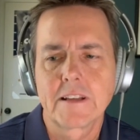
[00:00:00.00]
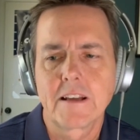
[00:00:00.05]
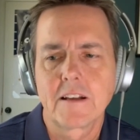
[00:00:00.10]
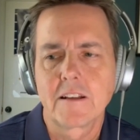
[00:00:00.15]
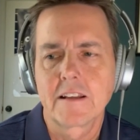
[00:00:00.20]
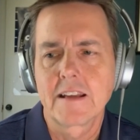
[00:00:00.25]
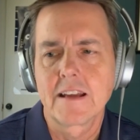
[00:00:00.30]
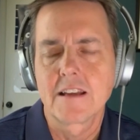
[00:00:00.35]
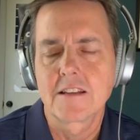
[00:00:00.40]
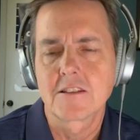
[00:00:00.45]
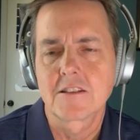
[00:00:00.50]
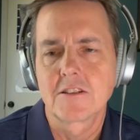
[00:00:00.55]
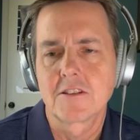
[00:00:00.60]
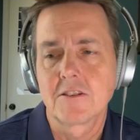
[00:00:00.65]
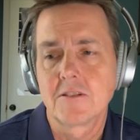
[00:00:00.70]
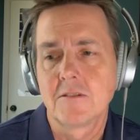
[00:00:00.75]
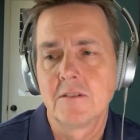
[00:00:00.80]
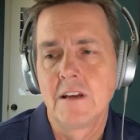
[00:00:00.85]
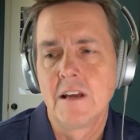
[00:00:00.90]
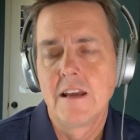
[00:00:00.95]
really all he has to
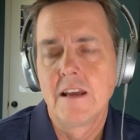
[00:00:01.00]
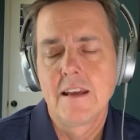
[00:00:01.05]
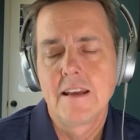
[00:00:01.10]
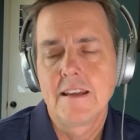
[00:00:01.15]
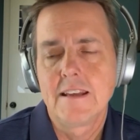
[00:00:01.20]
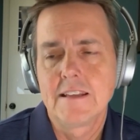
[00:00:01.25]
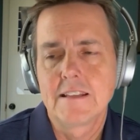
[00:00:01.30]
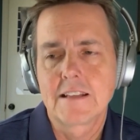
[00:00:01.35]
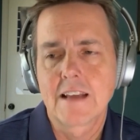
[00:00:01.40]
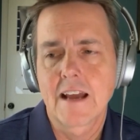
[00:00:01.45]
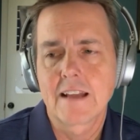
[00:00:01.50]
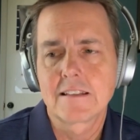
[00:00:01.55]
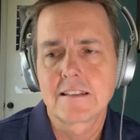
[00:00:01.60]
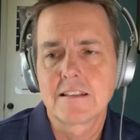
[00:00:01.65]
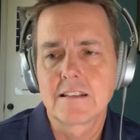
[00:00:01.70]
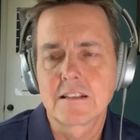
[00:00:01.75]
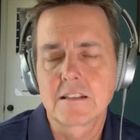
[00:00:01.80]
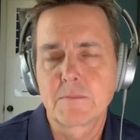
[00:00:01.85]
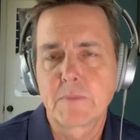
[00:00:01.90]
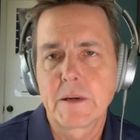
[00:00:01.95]
do. He's got
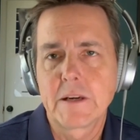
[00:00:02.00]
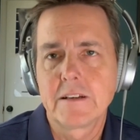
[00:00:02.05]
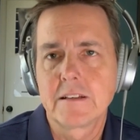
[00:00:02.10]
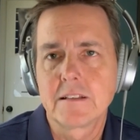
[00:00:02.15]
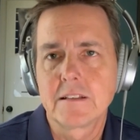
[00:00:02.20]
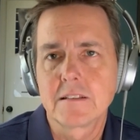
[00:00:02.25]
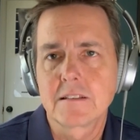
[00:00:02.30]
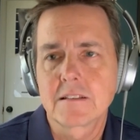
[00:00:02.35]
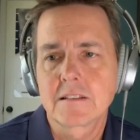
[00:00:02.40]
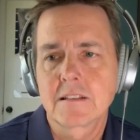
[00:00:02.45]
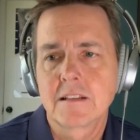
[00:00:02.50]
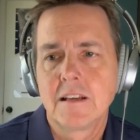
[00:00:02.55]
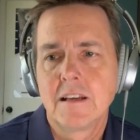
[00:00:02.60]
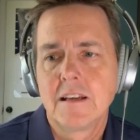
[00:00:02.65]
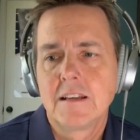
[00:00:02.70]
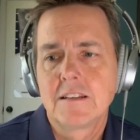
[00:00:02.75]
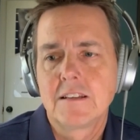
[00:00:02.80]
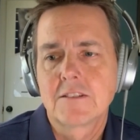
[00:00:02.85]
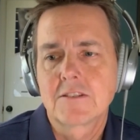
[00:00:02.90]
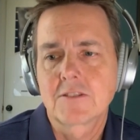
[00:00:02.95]
the experience,
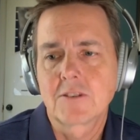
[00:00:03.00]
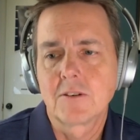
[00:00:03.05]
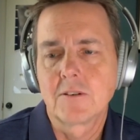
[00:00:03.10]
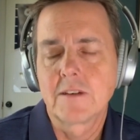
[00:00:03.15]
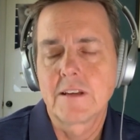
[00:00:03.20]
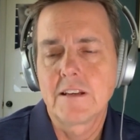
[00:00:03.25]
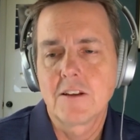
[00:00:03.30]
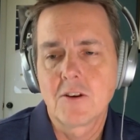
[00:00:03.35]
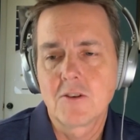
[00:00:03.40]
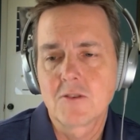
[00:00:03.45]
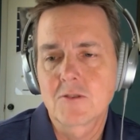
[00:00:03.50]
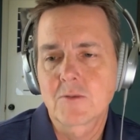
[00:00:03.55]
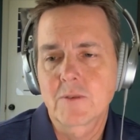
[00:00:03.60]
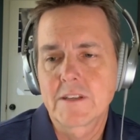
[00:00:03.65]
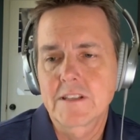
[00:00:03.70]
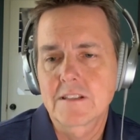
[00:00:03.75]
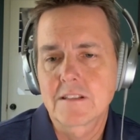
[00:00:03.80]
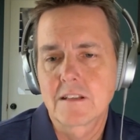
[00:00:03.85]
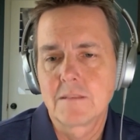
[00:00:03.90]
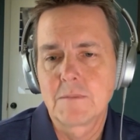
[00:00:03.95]
so he knows
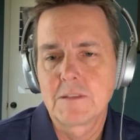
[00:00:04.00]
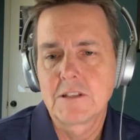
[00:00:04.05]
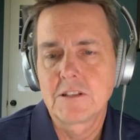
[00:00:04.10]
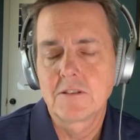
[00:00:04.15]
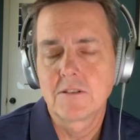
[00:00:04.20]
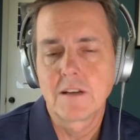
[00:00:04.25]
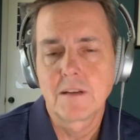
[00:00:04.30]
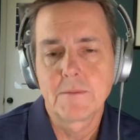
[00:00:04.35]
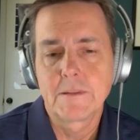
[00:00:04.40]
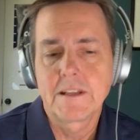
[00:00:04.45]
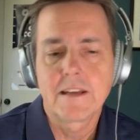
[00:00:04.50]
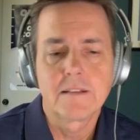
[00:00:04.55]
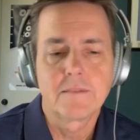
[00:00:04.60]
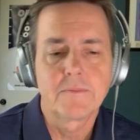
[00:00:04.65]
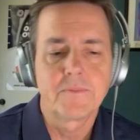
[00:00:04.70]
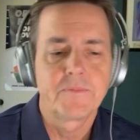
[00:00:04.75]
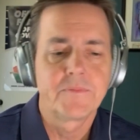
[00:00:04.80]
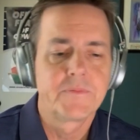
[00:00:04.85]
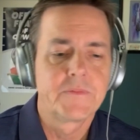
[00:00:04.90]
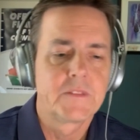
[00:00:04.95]
what he's going to be doing. I mean,
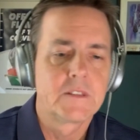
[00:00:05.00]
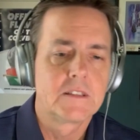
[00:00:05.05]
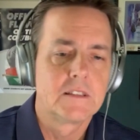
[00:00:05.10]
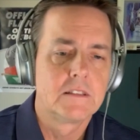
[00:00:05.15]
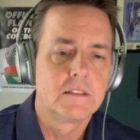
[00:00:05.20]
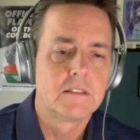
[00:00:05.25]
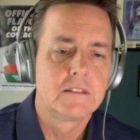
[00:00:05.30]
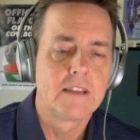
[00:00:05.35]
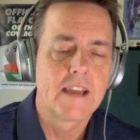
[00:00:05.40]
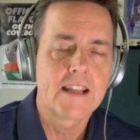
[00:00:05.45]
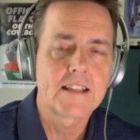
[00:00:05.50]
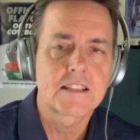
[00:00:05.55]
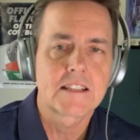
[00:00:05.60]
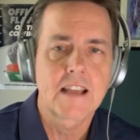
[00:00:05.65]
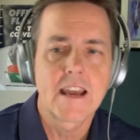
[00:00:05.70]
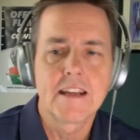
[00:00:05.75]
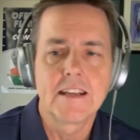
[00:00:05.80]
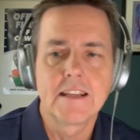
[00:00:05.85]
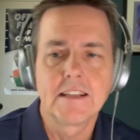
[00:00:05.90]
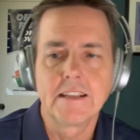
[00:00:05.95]
that
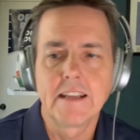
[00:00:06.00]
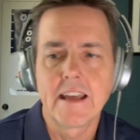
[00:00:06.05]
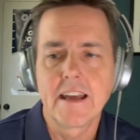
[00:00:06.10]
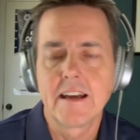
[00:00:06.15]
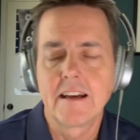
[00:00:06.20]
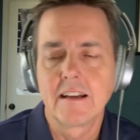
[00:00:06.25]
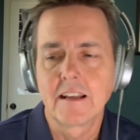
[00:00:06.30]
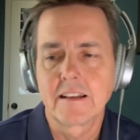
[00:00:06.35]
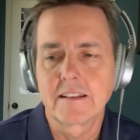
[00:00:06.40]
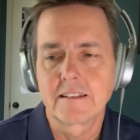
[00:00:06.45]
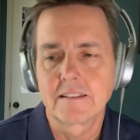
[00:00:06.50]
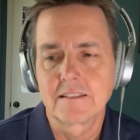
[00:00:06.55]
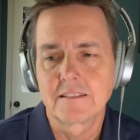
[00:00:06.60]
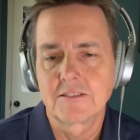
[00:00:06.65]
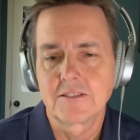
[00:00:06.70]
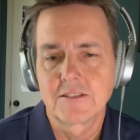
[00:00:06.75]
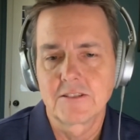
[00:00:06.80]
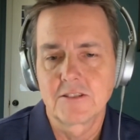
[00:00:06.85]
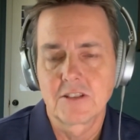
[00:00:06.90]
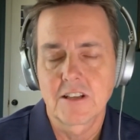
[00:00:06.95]
signing now, like
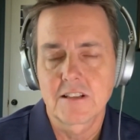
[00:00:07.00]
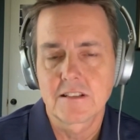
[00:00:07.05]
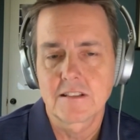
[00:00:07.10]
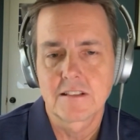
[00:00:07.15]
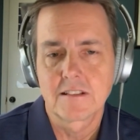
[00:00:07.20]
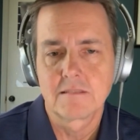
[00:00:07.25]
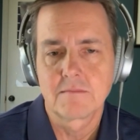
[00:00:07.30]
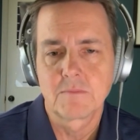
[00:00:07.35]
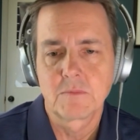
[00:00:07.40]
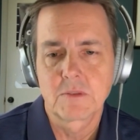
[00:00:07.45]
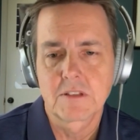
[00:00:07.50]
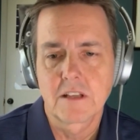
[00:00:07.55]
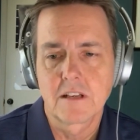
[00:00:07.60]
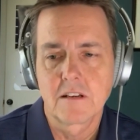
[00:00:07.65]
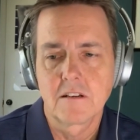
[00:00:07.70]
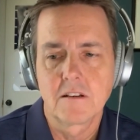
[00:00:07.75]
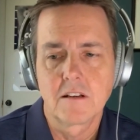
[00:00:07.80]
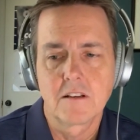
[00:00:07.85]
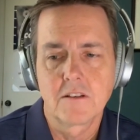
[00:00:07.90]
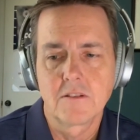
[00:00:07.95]
Jesse
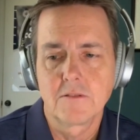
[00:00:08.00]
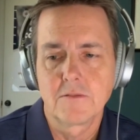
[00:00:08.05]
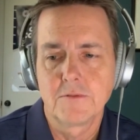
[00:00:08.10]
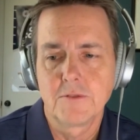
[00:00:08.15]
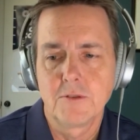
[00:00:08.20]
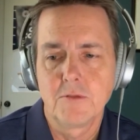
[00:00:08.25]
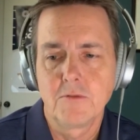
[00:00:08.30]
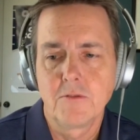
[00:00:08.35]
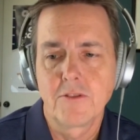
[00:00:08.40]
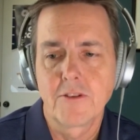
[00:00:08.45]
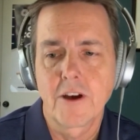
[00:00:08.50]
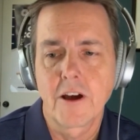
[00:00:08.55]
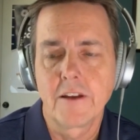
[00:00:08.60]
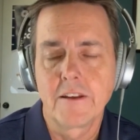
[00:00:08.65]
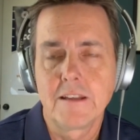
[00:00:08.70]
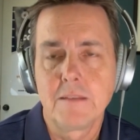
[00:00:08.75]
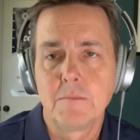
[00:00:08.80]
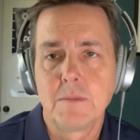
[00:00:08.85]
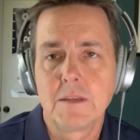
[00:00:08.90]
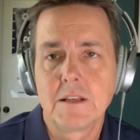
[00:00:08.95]
said earlier, who
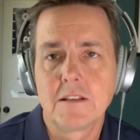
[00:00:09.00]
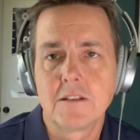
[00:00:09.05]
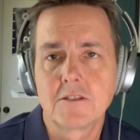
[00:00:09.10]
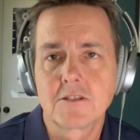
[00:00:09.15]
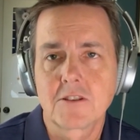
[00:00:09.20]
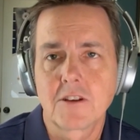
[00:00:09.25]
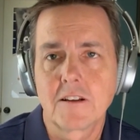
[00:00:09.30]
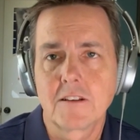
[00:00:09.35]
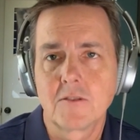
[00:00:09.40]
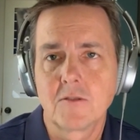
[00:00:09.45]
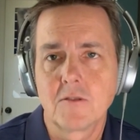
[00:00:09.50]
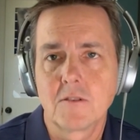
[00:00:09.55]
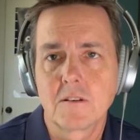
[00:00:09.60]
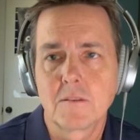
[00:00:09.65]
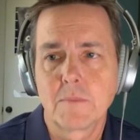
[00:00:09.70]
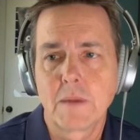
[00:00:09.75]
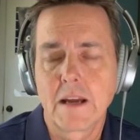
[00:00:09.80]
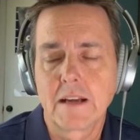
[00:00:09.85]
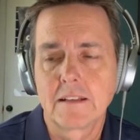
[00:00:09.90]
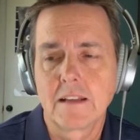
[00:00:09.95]
thought he'd be your starting
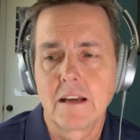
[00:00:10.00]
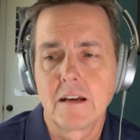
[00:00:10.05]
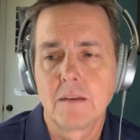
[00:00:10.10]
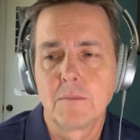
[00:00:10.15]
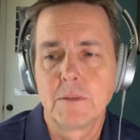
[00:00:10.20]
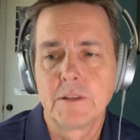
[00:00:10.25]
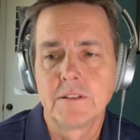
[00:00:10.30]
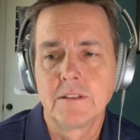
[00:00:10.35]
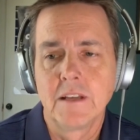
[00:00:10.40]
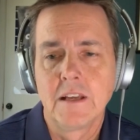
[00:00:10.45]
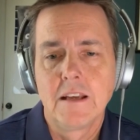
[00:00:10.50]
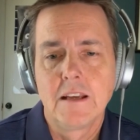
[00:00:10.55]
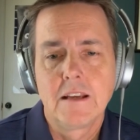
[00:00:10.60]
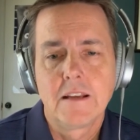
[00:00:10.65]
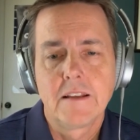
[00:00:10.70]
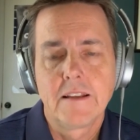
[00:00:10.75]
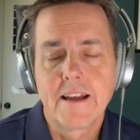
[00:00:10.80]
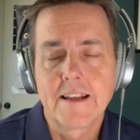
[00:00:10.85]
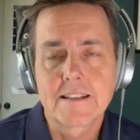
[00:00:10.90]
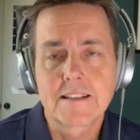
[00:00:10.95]
quarterback now, but
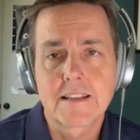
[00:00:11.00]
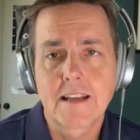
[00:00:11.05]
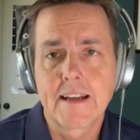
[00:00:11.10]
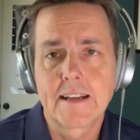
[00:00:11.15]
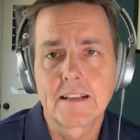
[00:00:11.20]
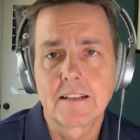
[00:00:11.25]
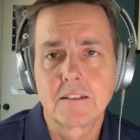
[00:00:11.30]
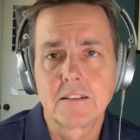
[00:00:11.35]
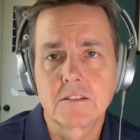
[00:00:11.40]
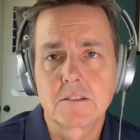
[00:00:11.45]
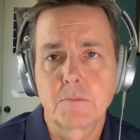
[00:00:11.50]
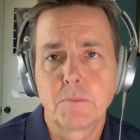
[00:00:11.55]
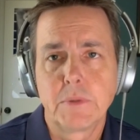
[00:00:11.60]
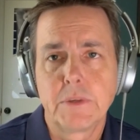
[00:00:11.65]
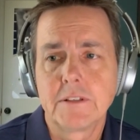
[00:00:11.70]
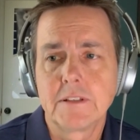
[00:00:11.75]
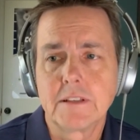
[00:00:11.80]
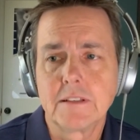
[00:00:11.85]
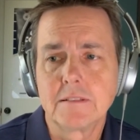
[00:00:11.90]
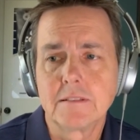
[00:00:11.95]
that signing looks
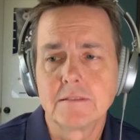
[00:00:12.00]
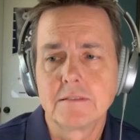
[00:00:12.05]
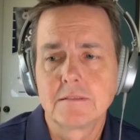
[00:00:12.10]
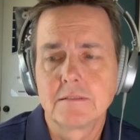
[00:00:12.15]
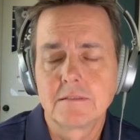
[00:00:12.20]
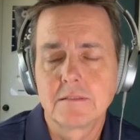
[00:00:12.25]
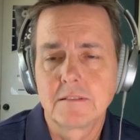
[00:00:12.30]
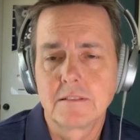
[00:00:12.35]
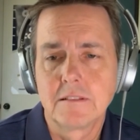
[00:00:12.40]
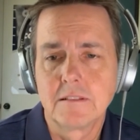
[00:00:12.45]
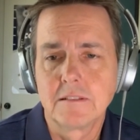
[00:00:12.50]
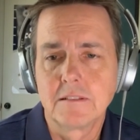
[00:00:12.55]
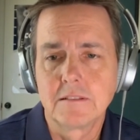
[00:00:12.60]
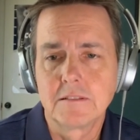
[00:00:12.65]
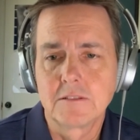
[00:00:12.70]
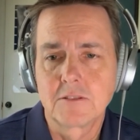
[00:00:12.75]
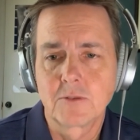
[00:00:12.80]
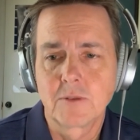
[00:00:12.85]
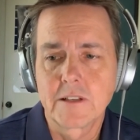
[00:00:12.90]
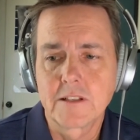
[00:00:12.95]
brilliant, you
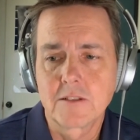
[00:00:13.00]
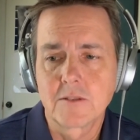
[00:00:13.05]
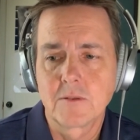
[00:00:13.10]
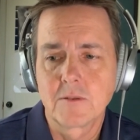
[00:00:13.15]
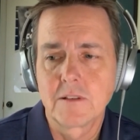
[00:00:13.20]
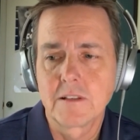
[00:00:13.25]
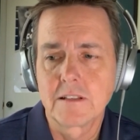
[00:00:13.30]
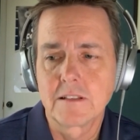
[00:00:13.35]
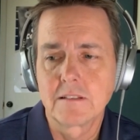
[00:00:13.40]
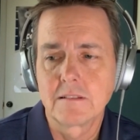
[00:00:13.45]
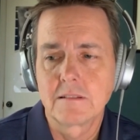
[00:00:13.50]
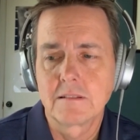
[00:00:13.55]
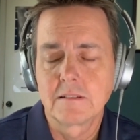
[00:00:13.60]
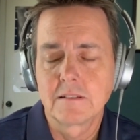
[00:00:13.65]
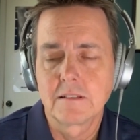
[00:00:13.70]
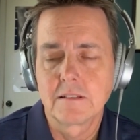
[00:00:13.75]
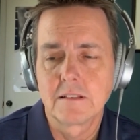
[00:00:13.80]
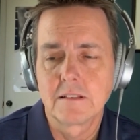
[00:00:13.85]
know, in 2020,